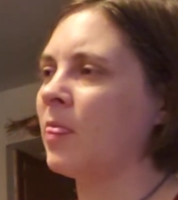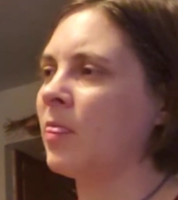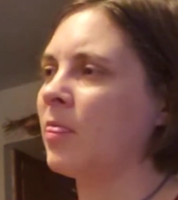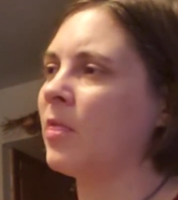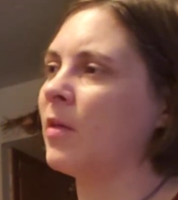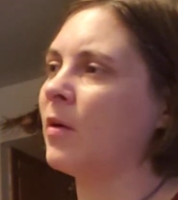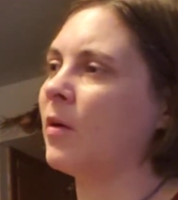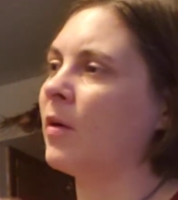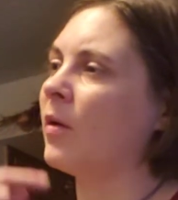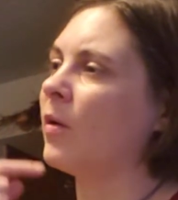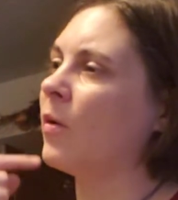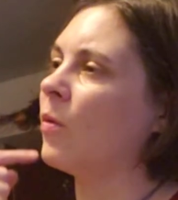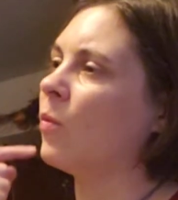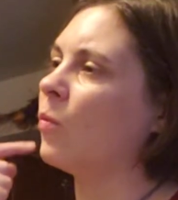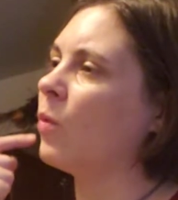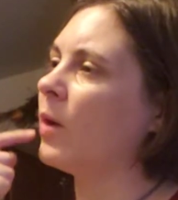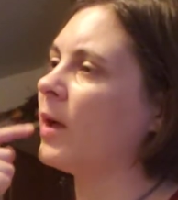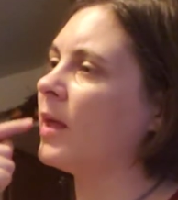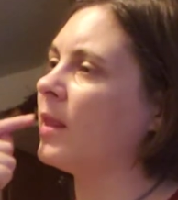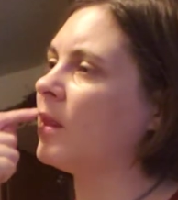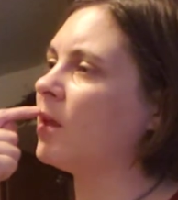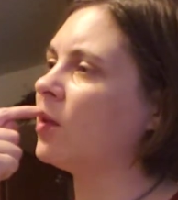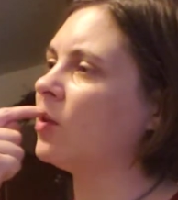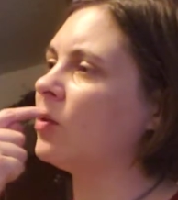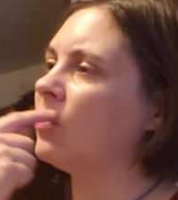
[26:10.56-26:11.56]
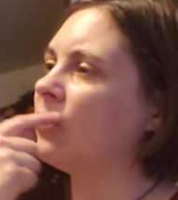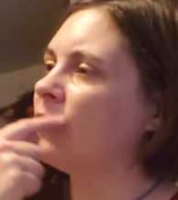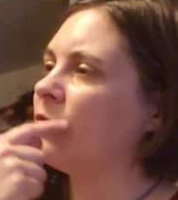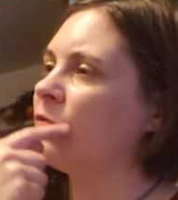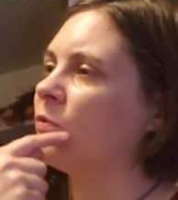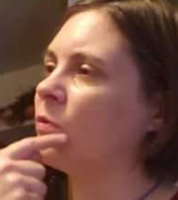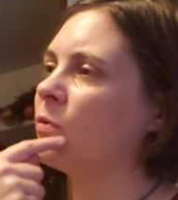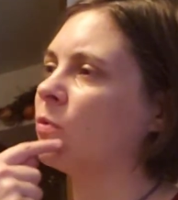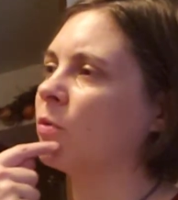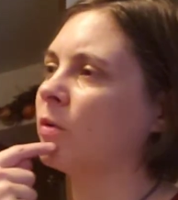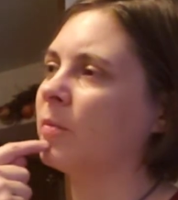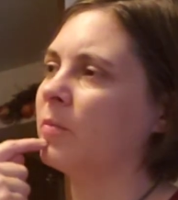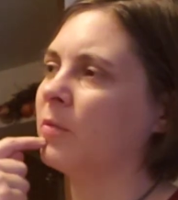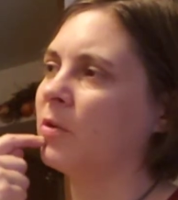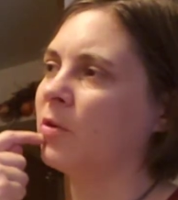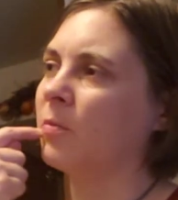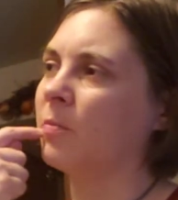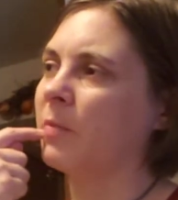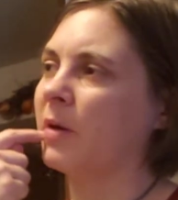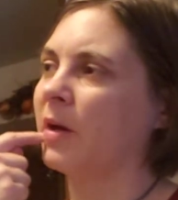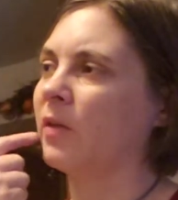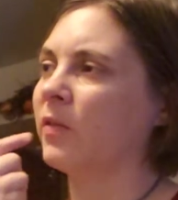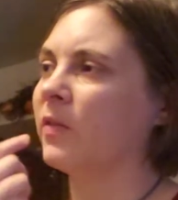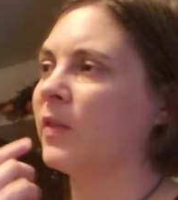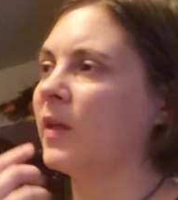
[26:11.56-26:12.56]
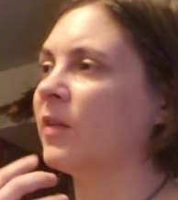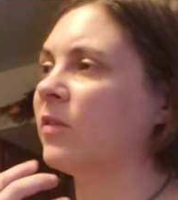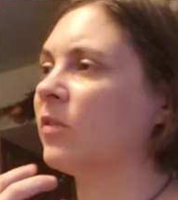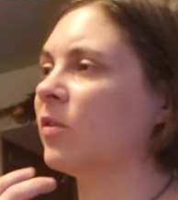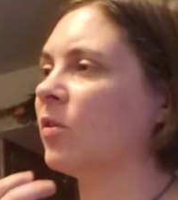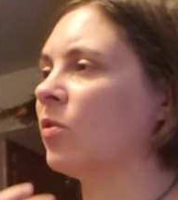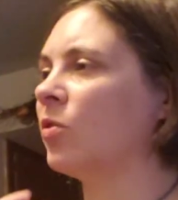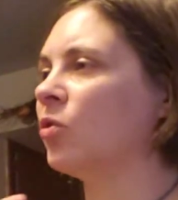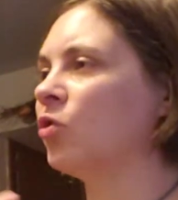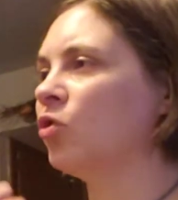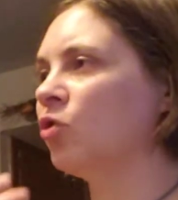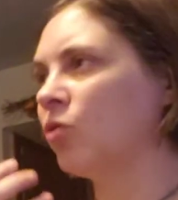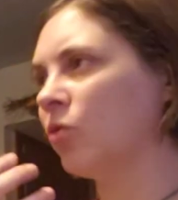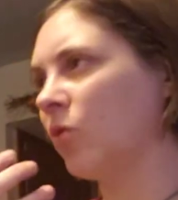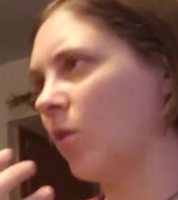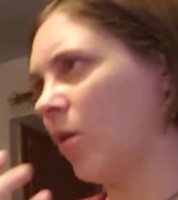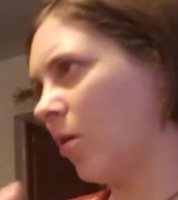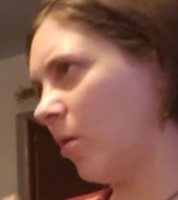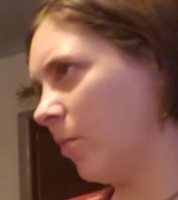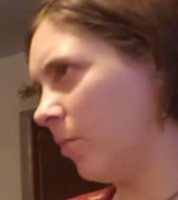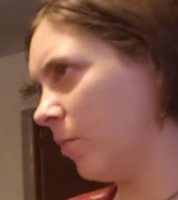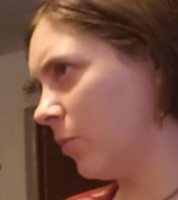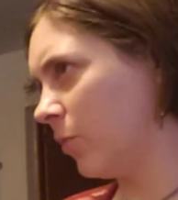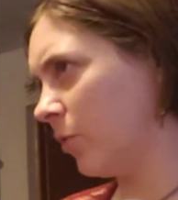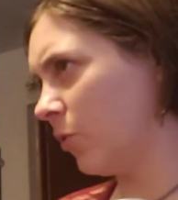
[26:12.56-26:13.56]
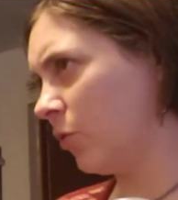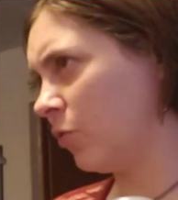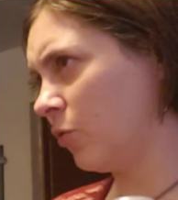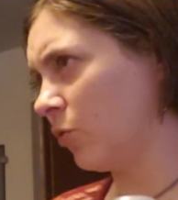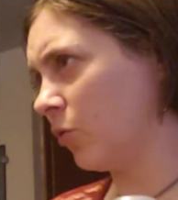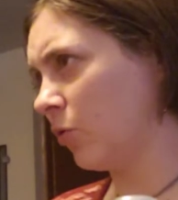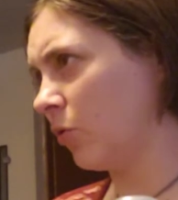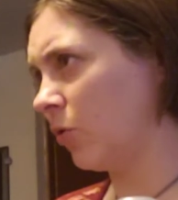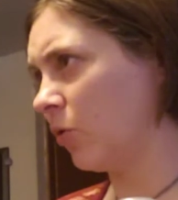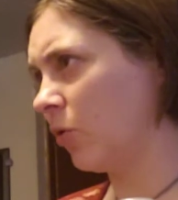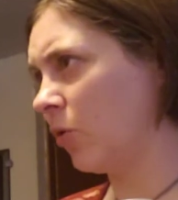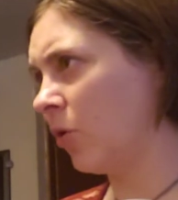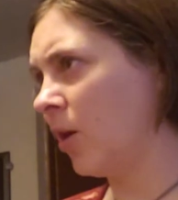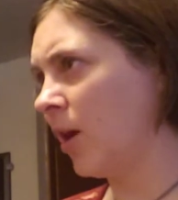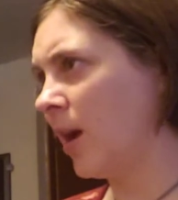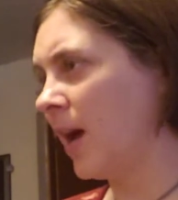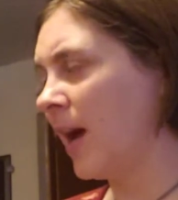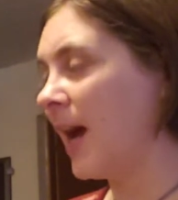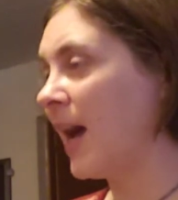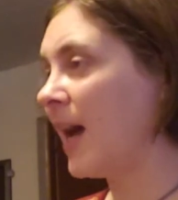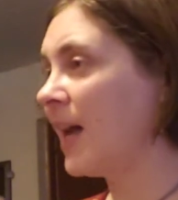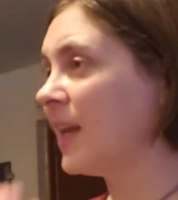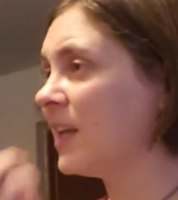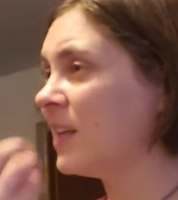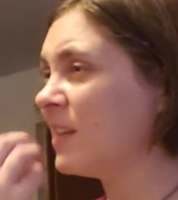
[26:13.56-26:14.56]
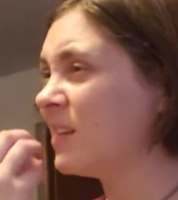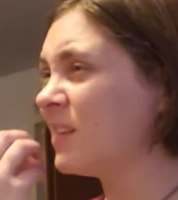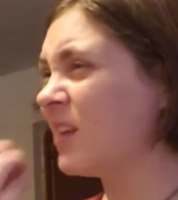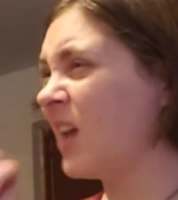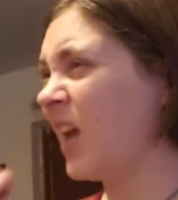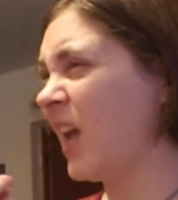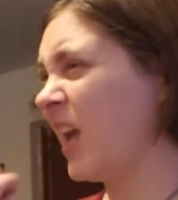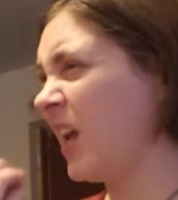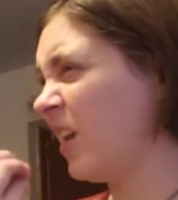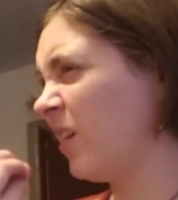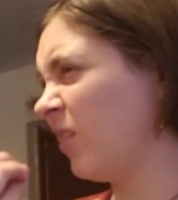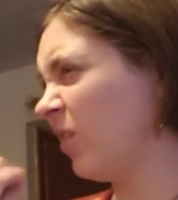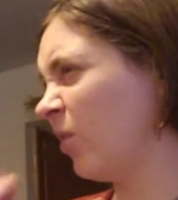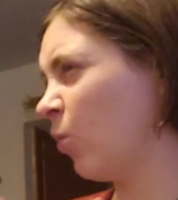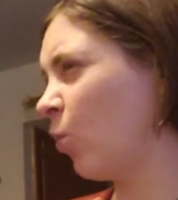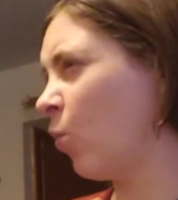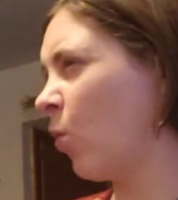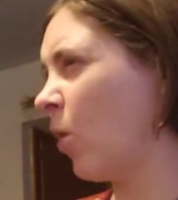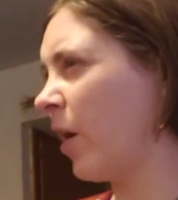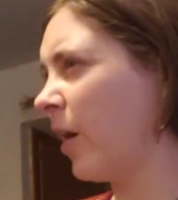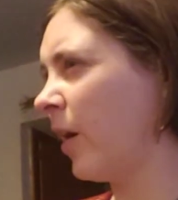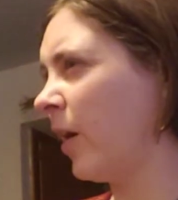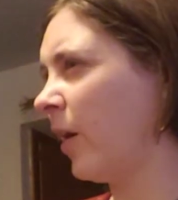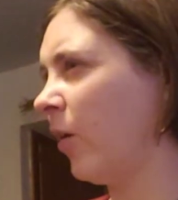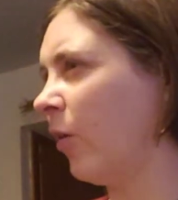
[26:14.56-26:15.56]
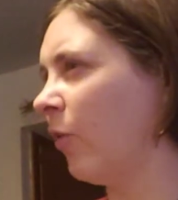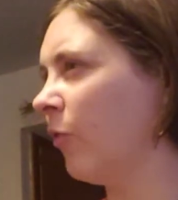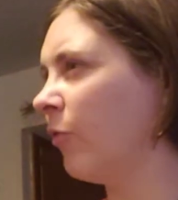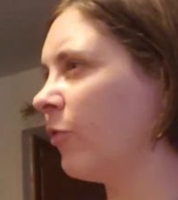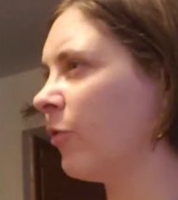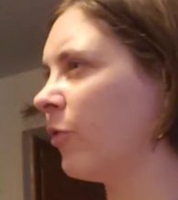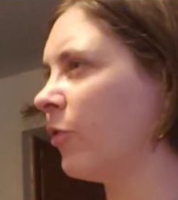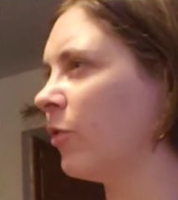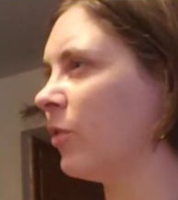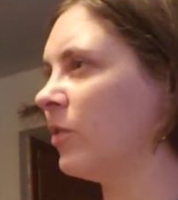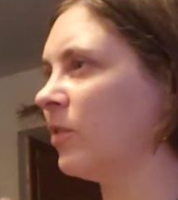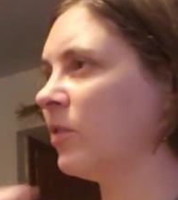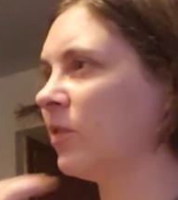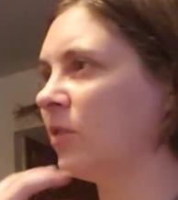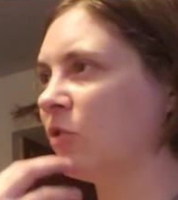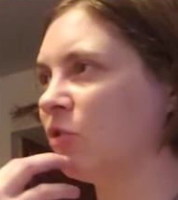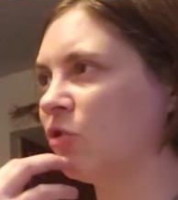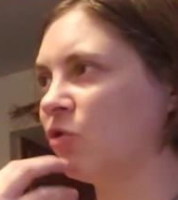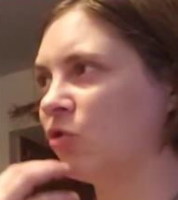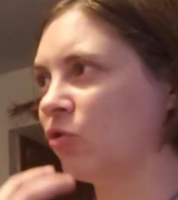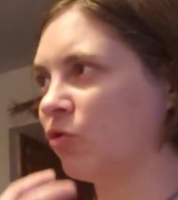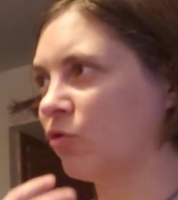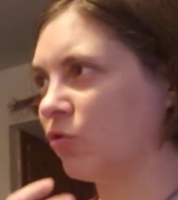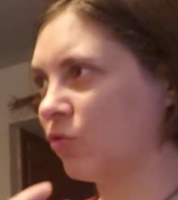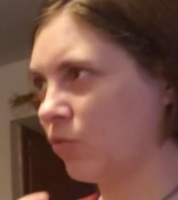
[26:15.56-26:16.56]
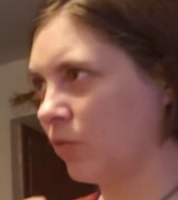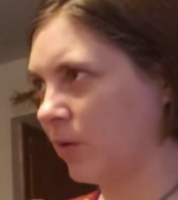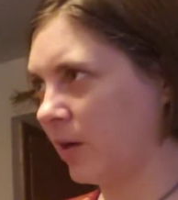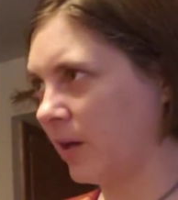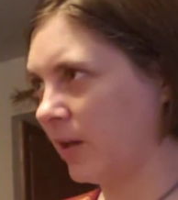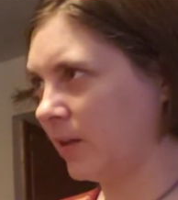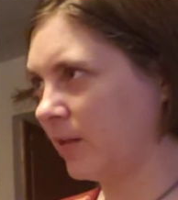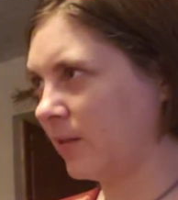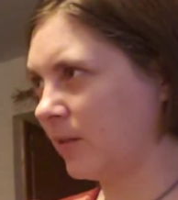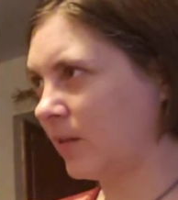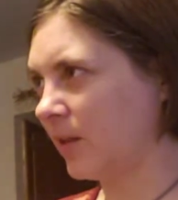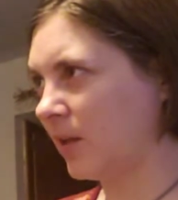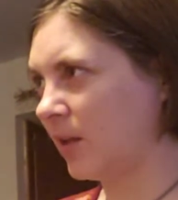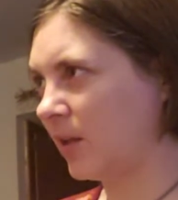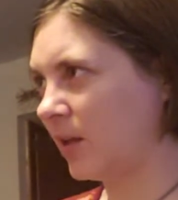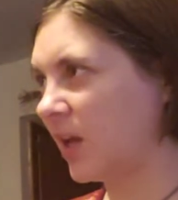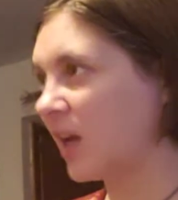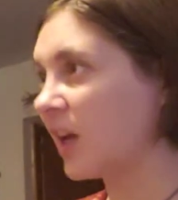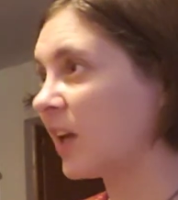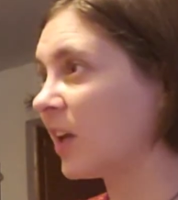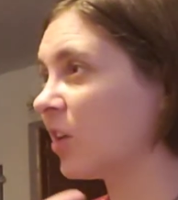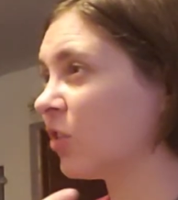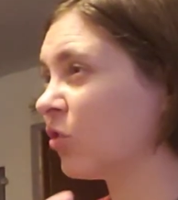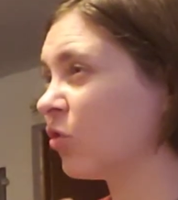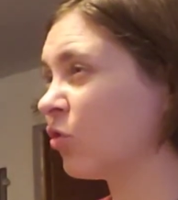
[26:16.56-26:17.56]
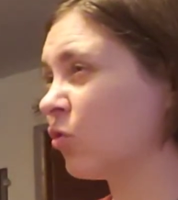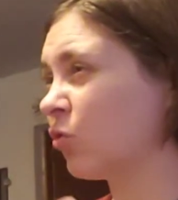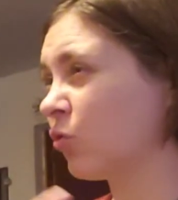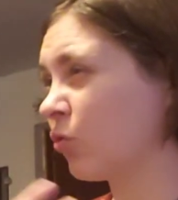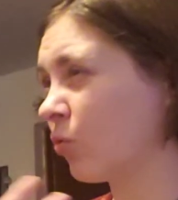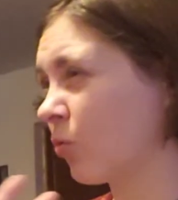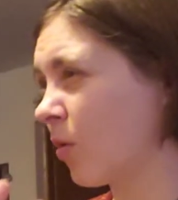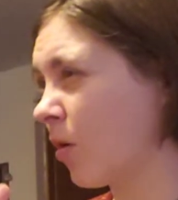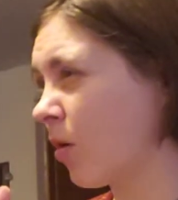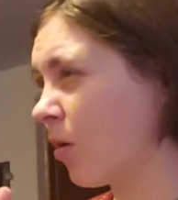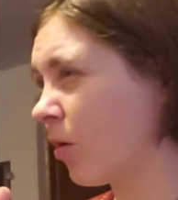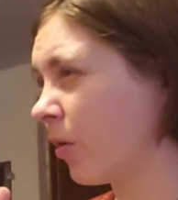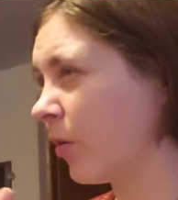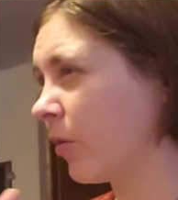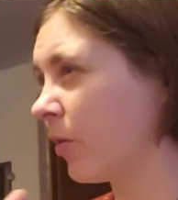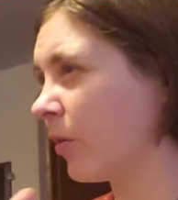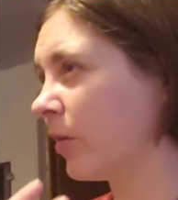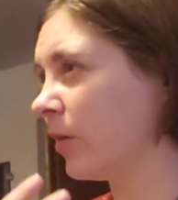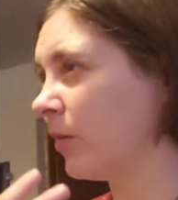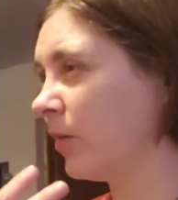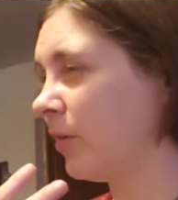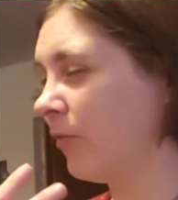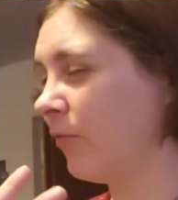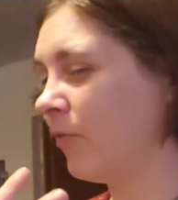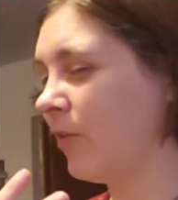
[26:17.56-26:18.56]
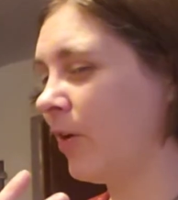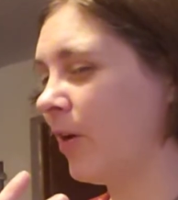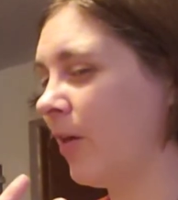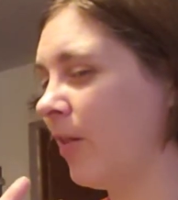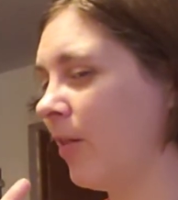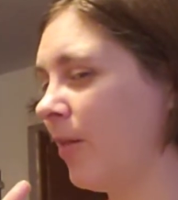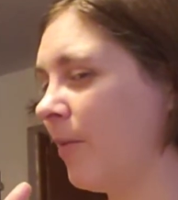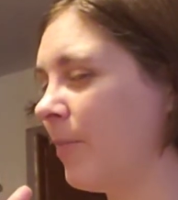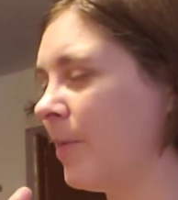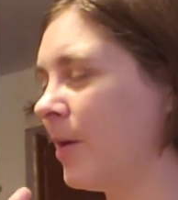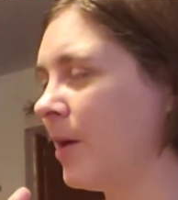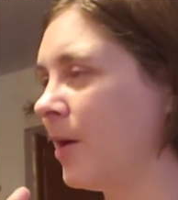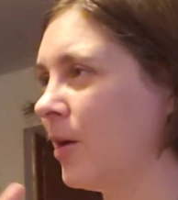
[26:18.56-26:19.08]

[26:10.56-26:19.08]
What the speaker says: The way that you form your mouth, that's called your embouchure. And it takes a while for it to strengthen and get stronger and develop.